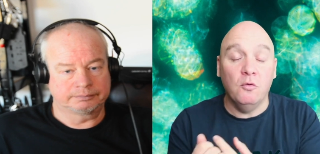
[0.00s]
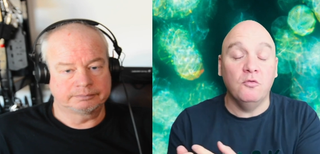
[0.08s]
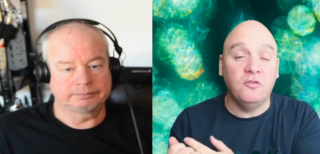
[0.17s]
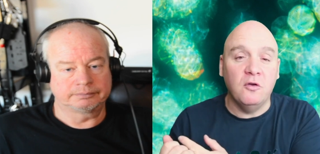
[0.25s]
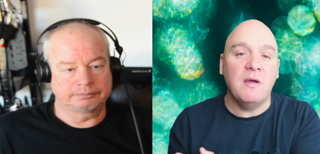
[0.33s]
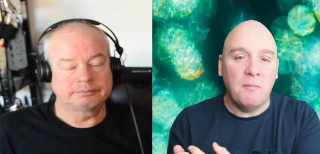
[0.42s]

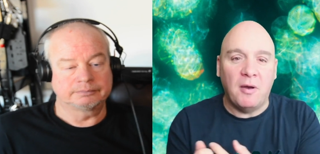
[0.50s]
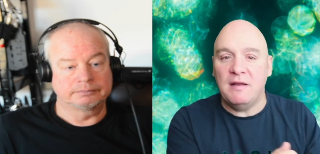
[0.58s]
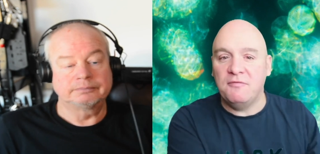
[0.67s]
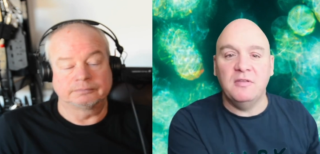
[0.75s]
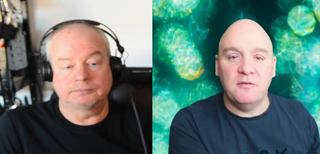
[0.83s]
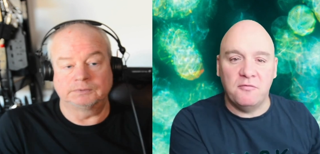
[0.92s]
Speaker 1: all do it by
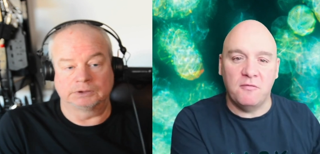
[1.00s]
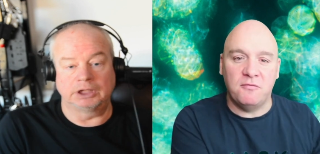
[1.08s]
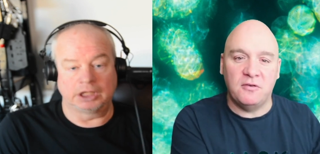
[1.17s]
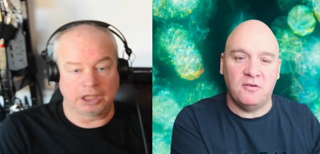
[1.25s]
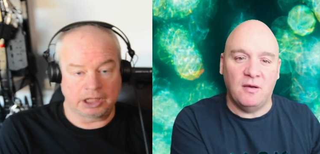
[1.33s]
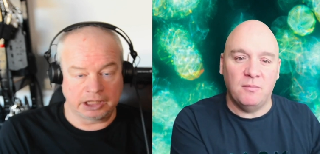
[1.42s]
lifting the
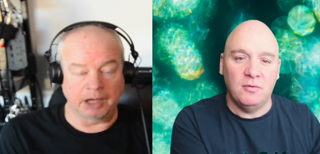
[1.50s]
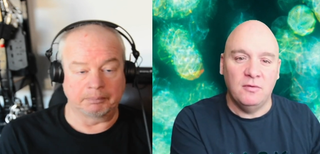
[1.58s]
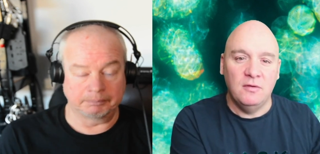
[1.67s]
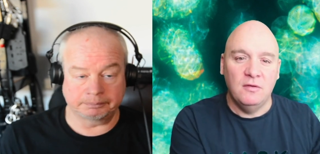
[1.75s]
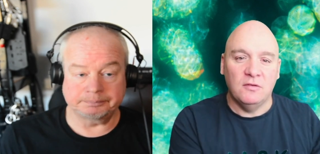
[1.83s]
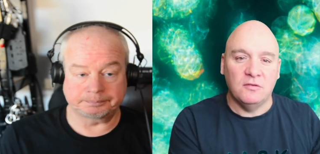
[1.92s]
frogfish up.
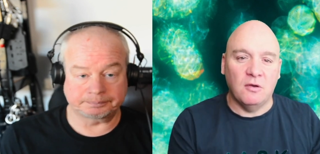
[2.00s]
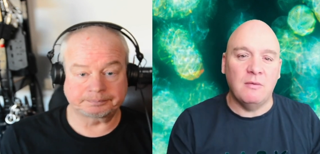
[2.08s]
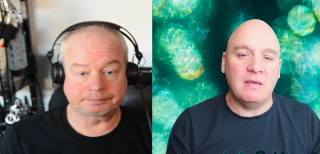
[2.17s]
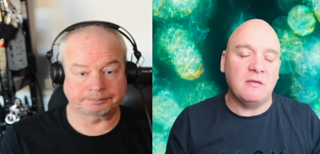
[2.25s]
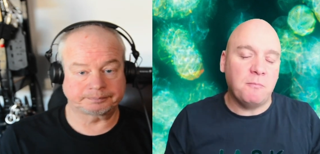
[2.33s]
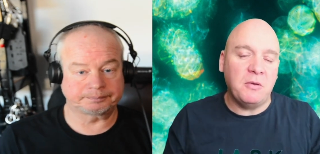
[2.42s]

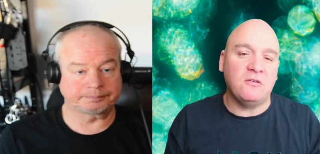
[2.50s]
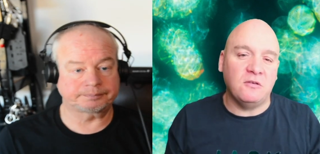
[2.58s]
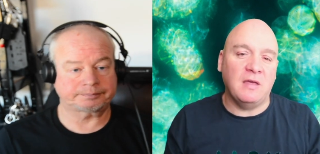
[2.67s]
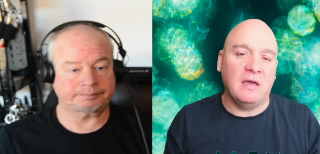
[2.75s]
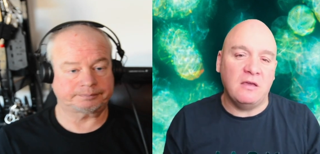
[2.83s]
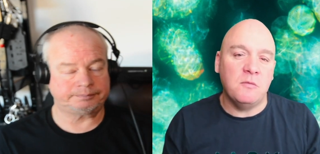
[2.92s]
So it's a
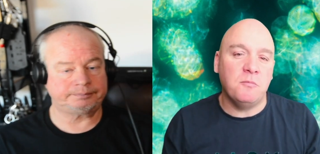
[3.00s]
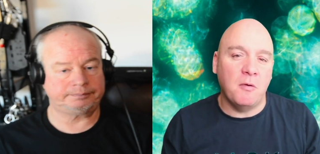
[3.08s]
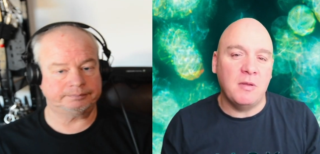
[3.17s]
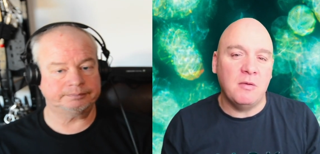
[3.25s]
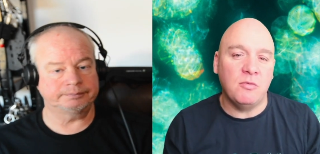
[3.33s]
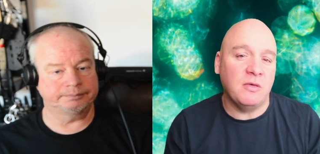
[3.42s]
picture that you
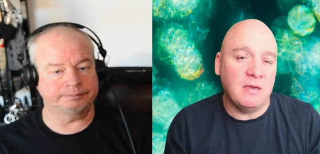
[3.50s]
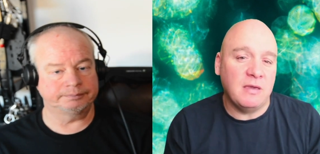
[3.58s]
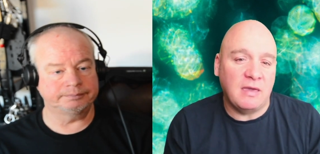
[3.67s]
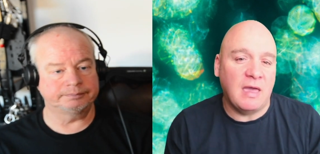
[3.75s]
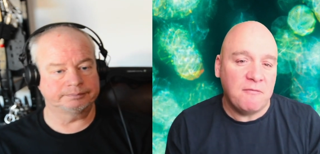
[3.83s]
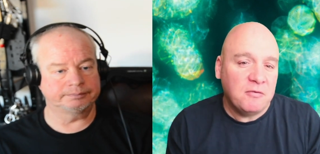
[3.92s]
probably would think
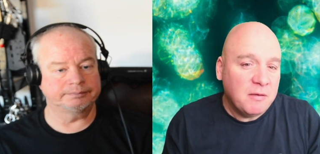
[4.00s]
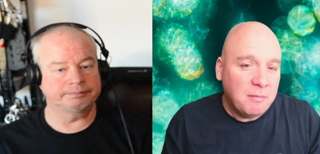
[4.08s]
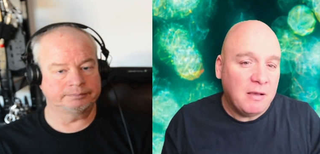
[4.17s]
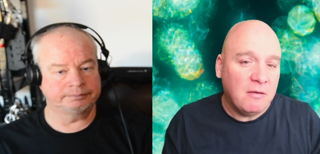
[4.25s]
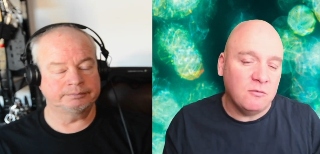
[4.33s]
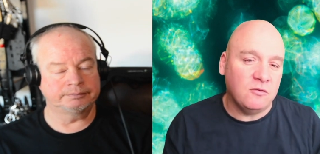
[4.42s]
carefully
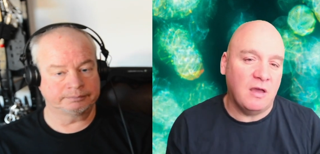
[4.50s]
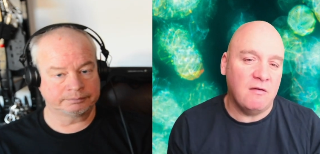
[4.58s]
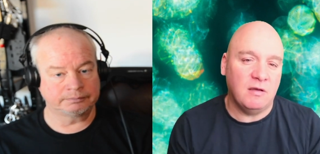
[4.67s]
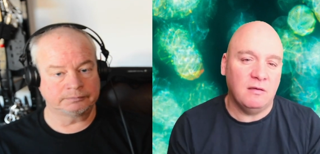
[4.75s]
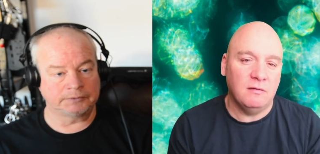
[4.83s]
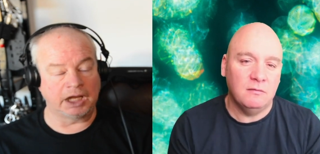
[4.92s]
about
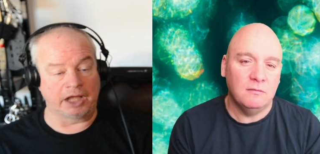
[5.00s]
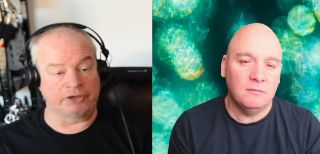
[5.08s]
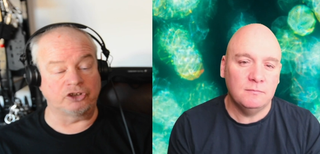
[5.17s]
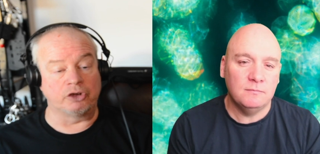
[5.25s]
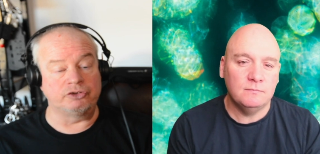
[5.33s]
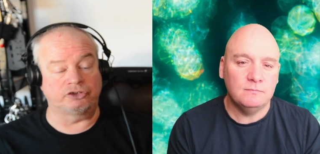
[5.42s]
sharing.
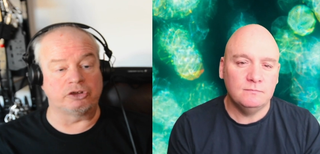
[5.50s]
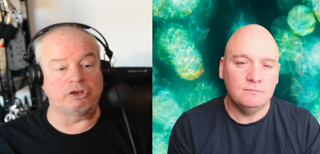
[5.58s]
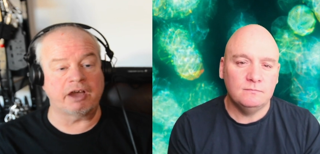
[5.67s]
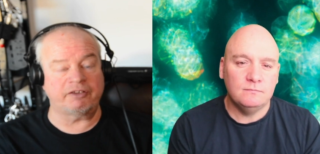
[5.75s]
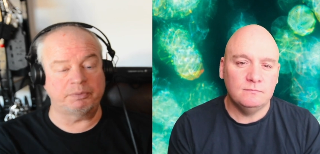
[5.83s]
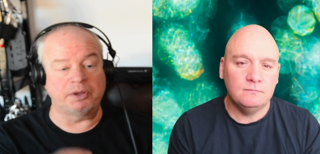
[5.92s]
Speaker 2: Yeah, so
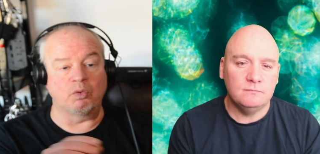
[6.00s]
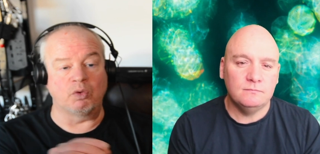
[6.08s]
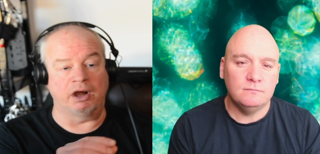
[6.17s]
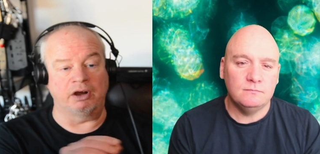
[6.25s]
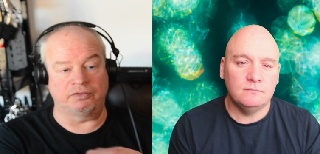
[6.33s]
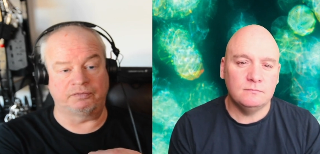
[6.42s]
you have to
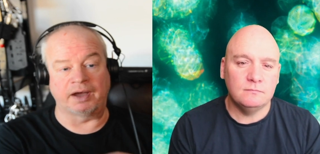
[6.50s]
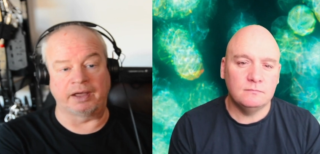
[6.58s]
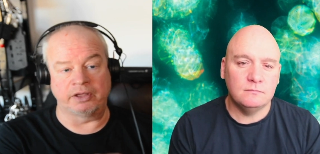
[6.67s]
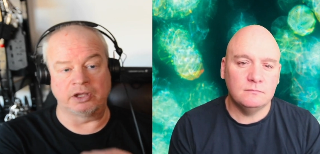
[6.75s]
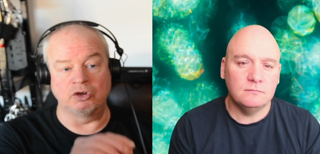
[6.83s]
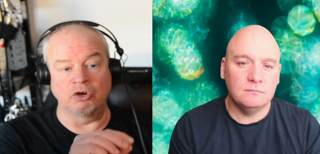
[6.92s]
be aware of
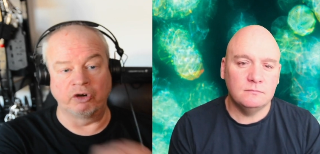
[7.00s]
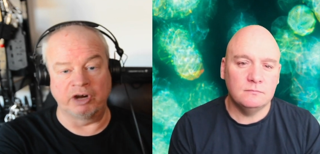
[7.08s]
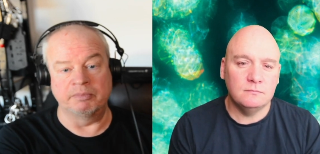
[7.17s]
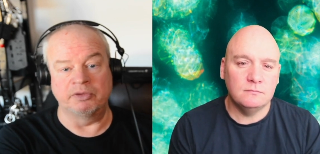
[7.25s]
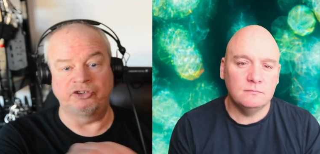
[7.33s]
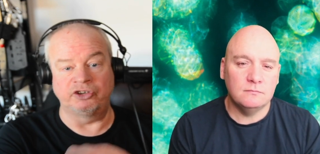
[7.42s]
the fact that
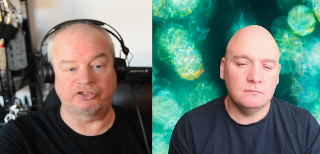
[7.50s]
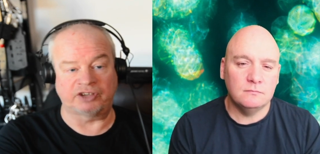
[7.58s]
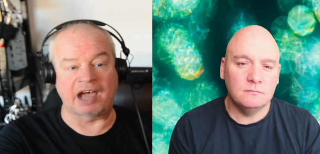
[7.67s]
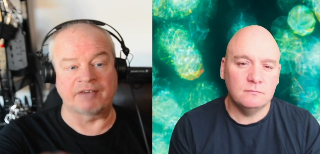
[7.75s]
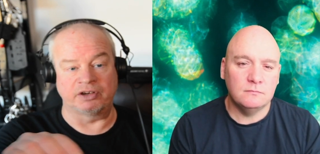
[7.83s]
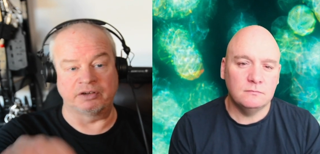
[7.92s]
your
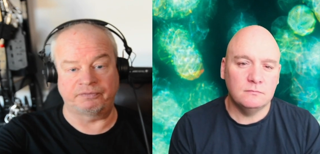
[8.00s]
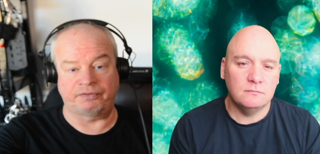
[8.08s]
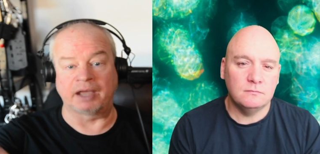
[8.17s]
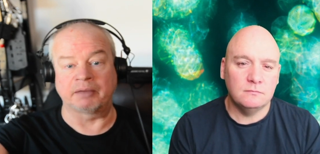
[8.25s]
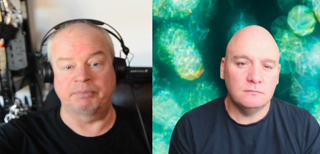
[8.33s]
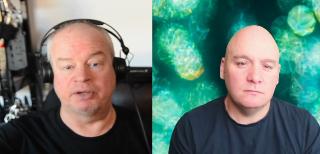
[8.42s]
images have
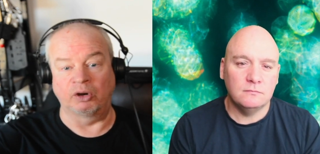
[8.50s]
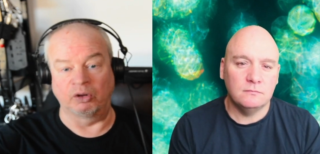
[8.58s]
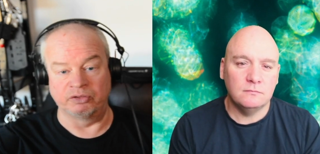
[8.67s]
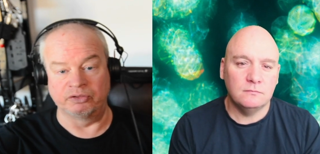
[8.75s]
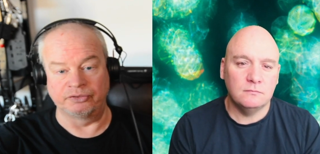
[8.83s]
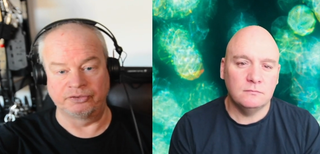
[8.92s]
an effect
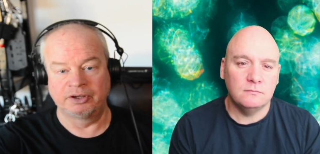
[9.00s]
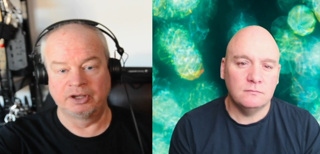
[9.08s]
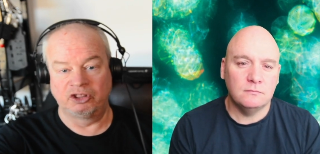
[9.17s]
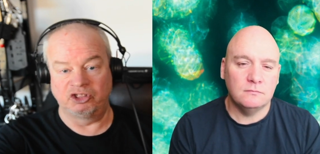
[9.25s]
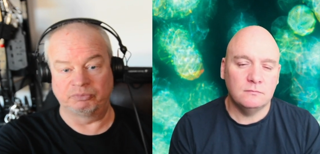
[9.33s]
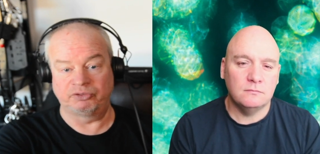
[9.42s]

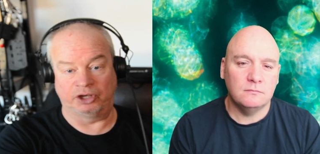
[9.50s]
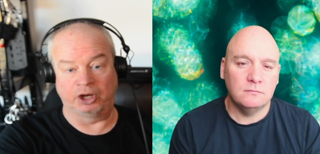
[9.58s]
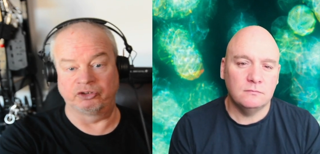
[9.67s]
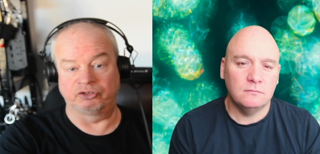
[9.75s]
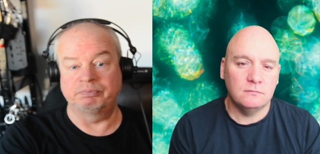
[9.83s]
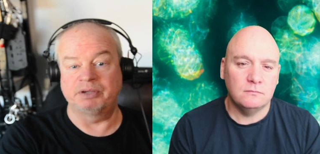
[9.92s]
beyond
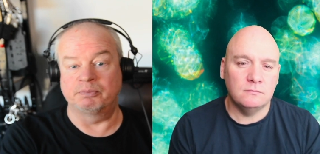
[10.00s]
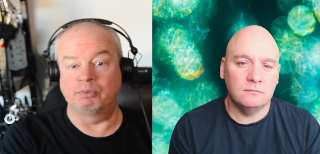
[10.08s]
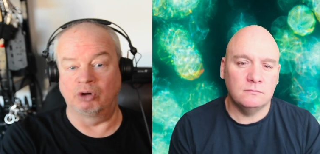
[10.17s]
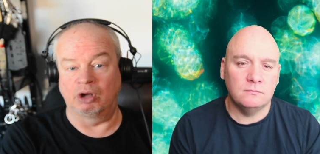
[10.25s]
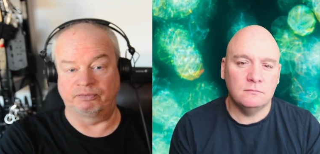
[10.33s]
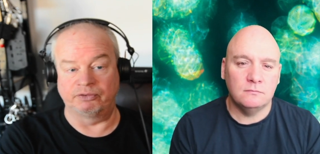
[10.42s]
themselves, and
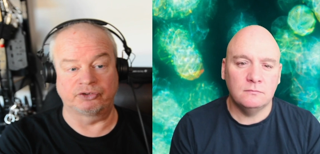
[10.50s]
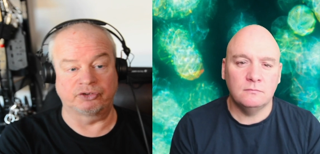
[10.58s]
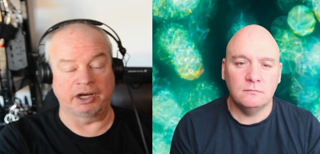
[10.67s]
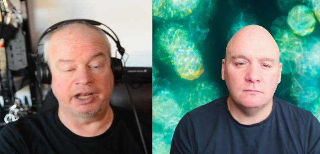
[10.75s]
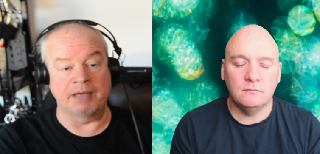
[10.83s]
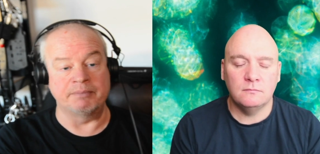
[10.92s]
people will
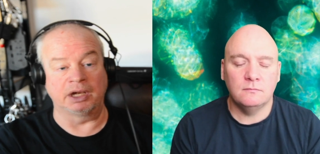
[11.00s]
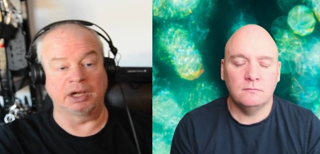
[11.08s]
often try and